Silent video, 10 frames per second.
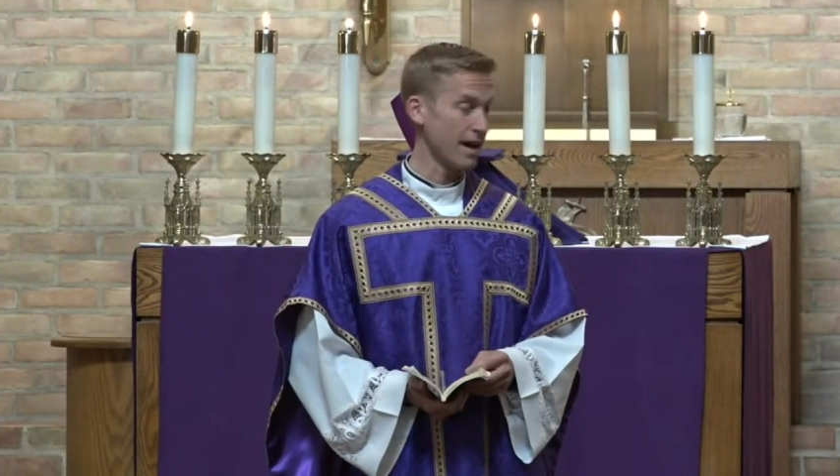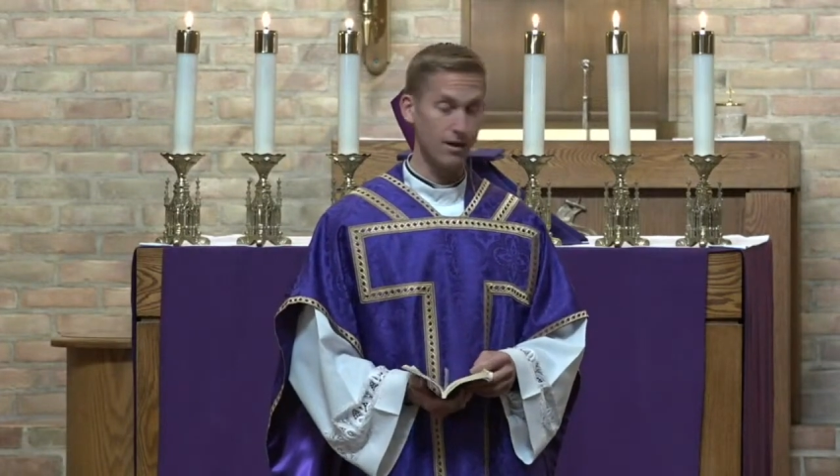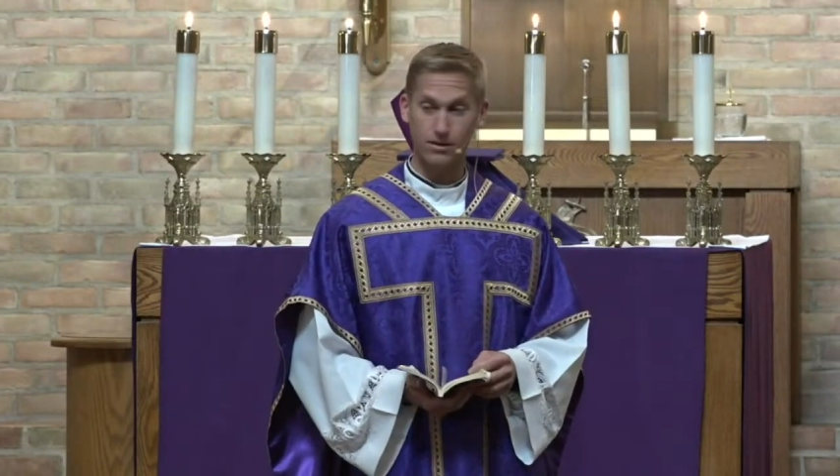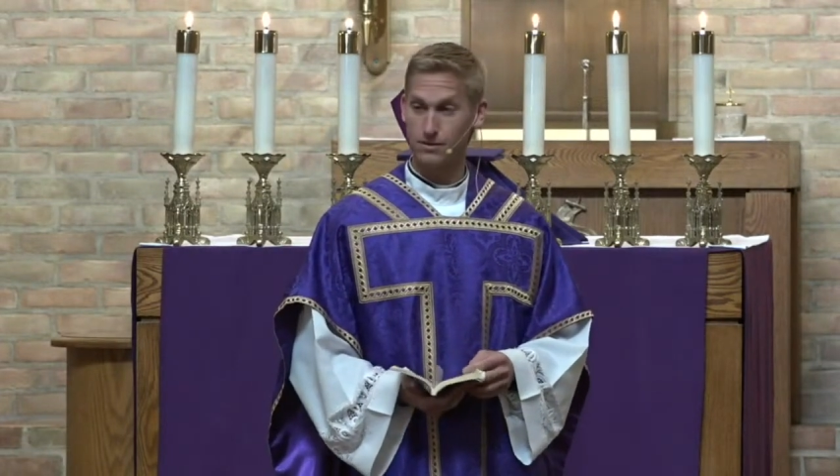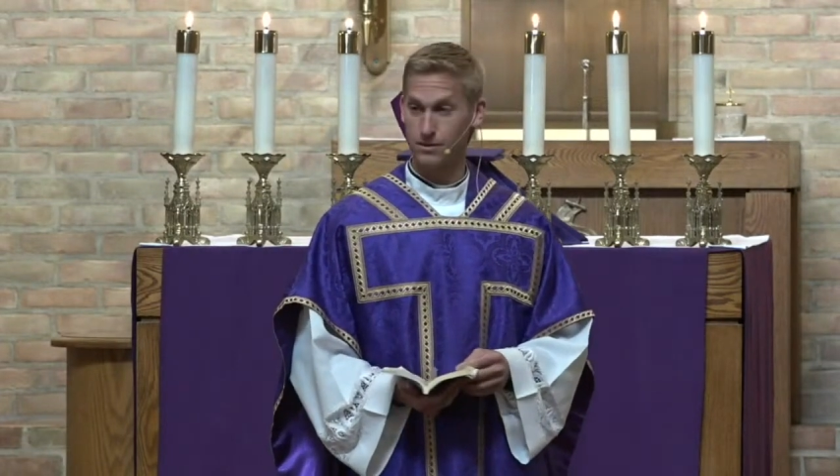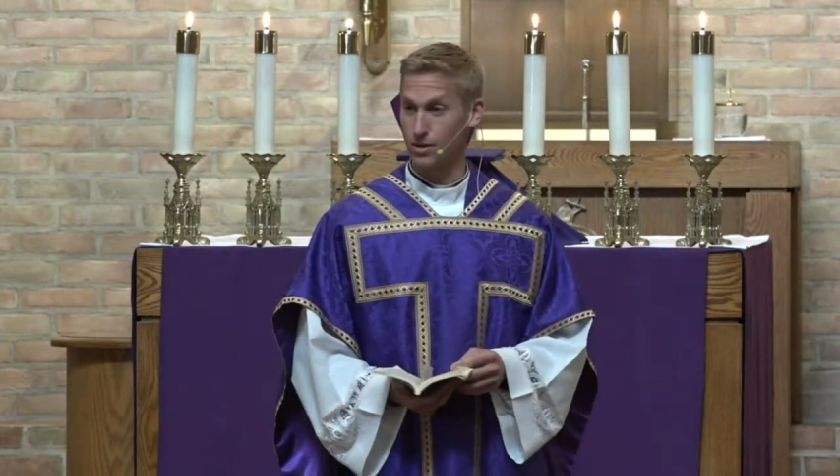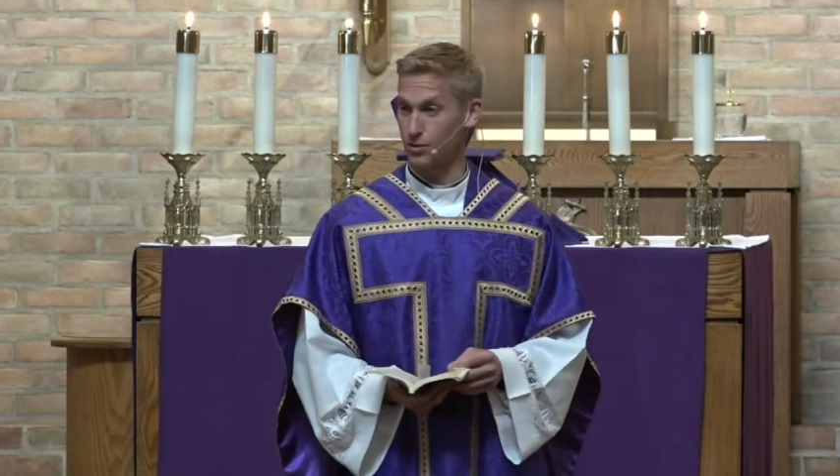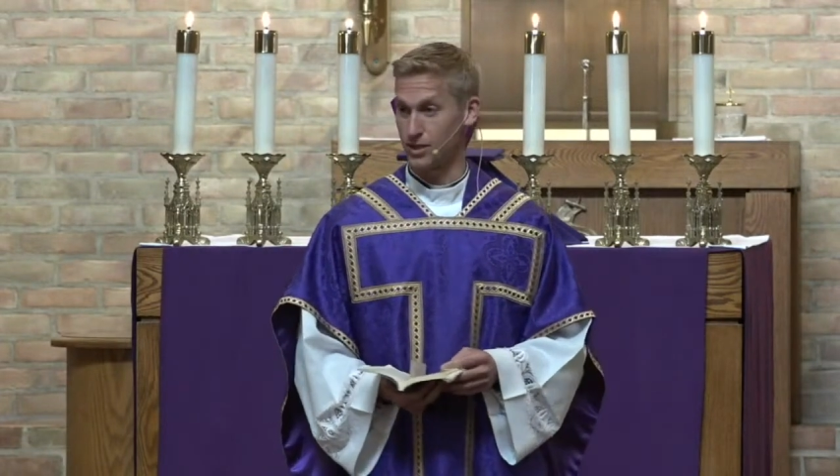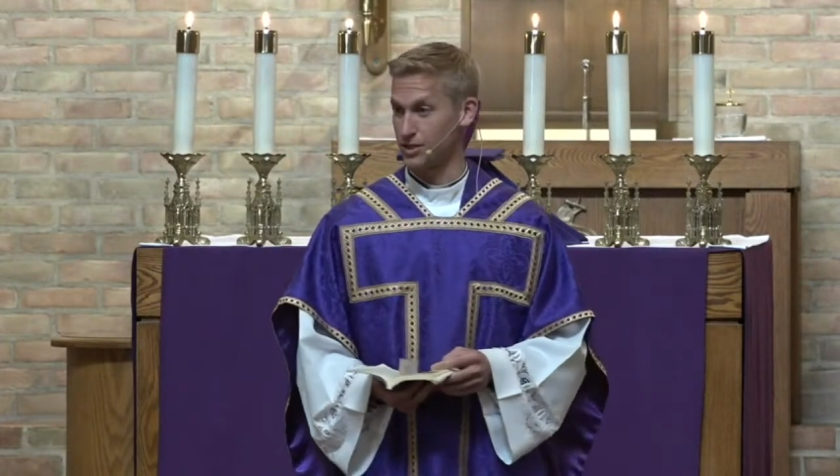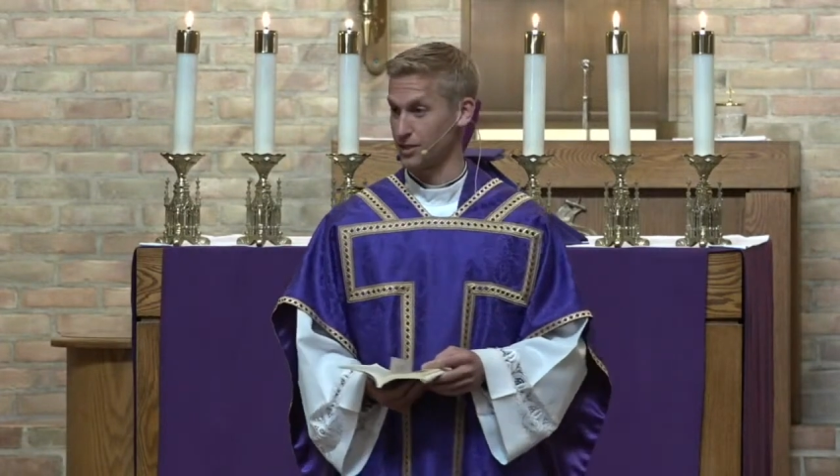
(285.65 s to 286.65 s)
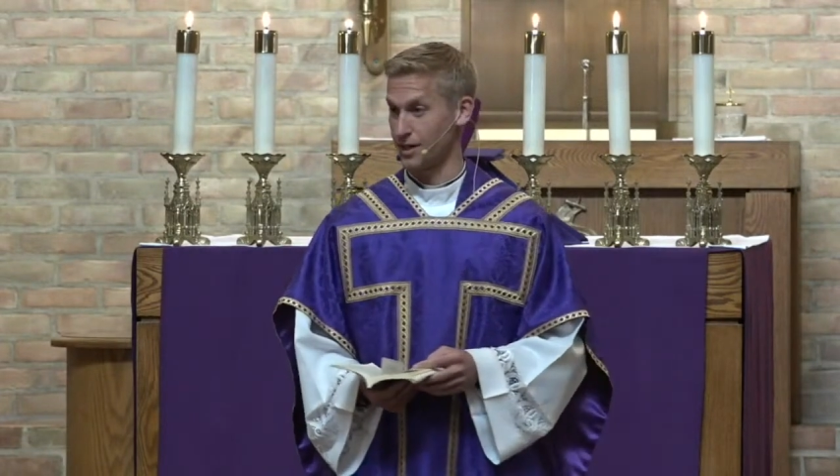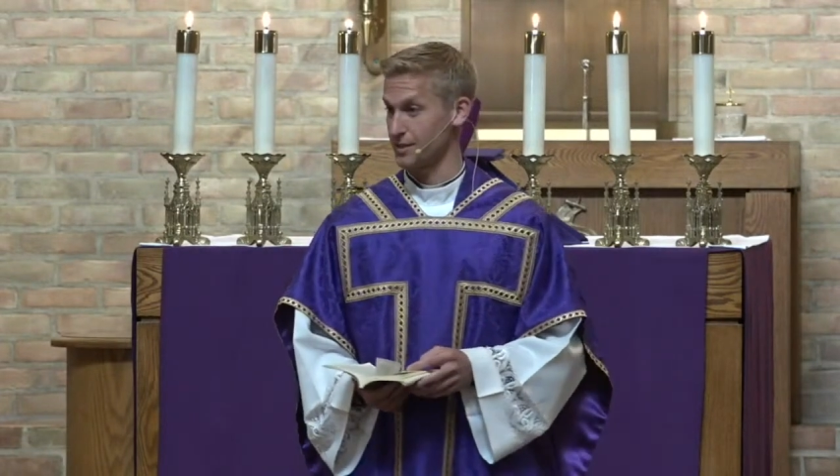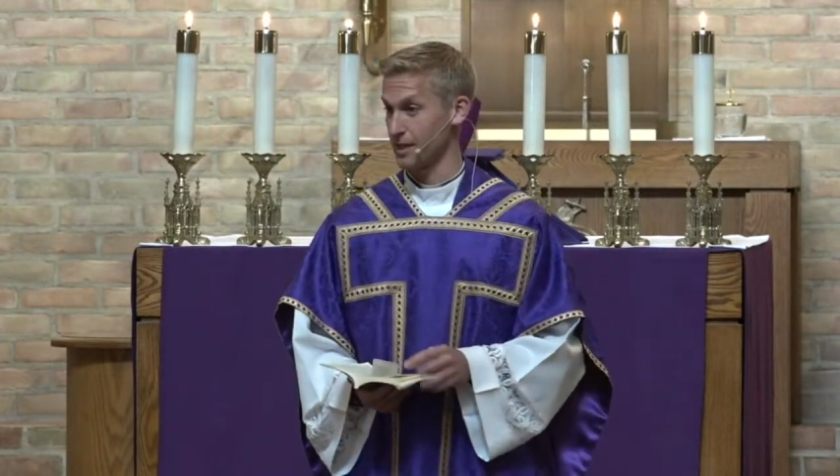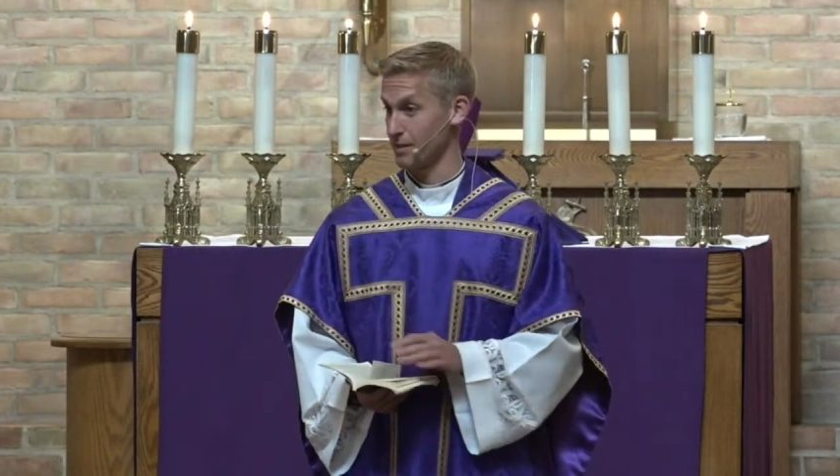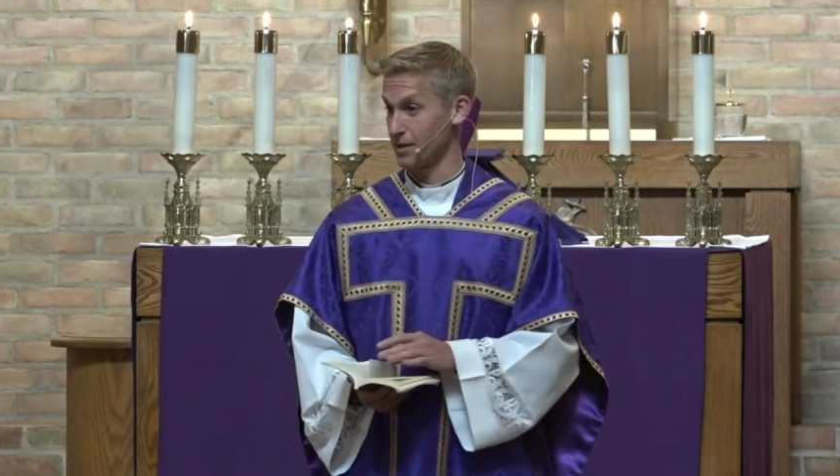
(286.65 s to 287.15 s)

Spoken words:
Now, no teacher here at St.